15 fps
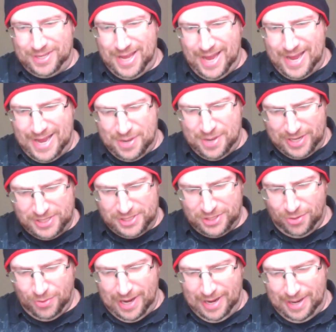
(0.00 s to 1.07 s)
Yeah, anyway,
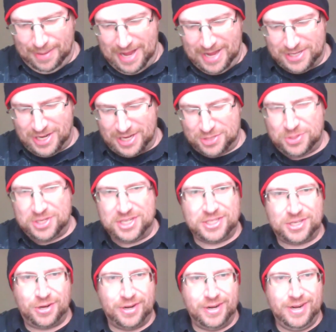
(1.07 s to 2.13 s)
so um, as, as we
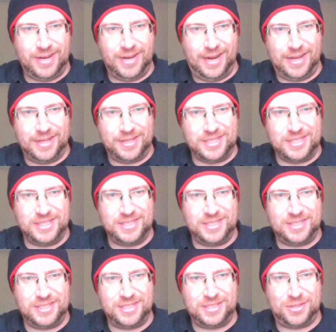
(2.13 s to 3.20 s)
just heard, uh, this
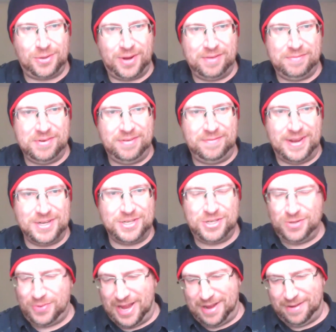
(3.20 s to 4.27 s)
is a story of an
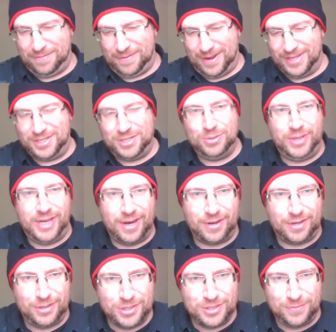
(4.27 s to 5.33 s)
adventure. We have uh, two
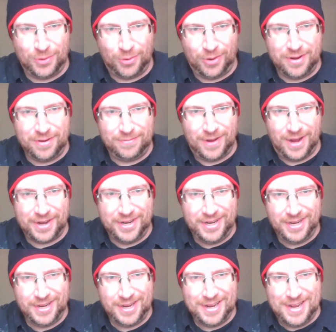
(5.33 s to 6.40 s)
characters, Flora and
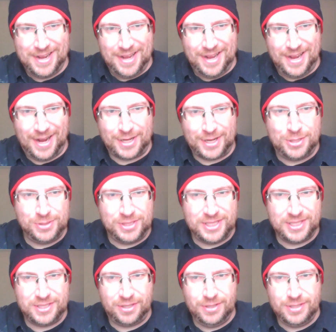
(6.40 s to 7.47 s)
Fauna, uh, two
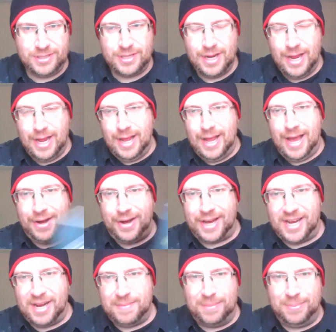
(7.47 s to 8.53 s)
sisters. How did
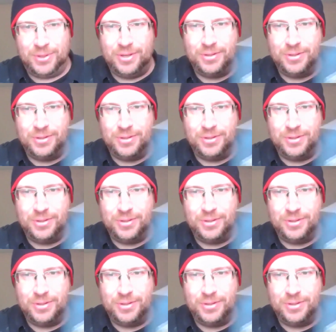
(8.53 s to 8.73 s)
I come up with